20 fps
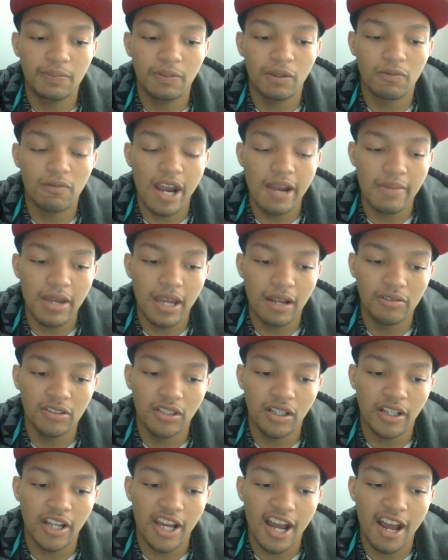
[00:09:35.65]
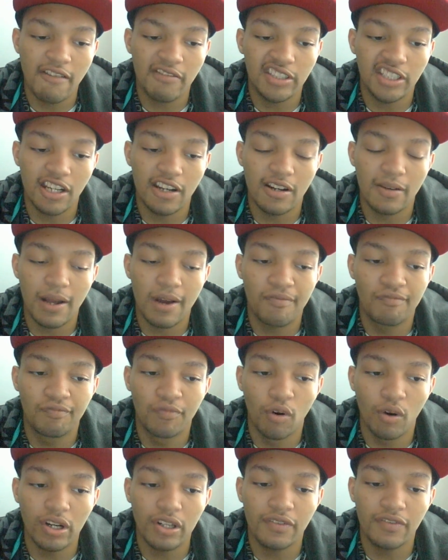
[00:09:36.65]
but Ryback was on commentary in about
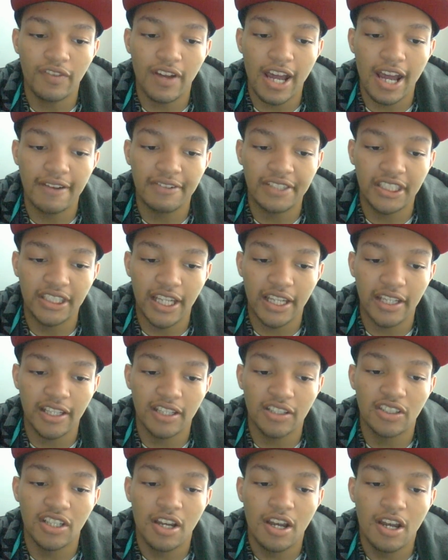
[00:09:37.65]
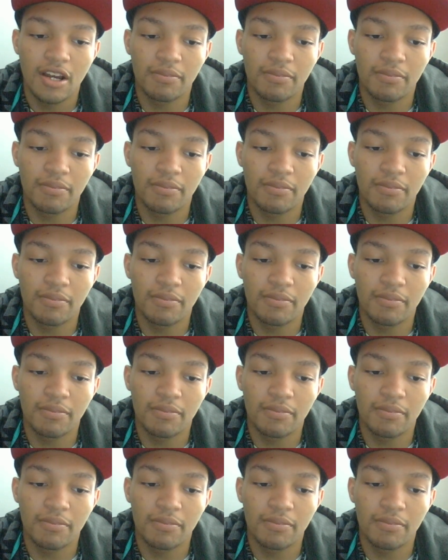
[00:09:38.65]
45 seconds.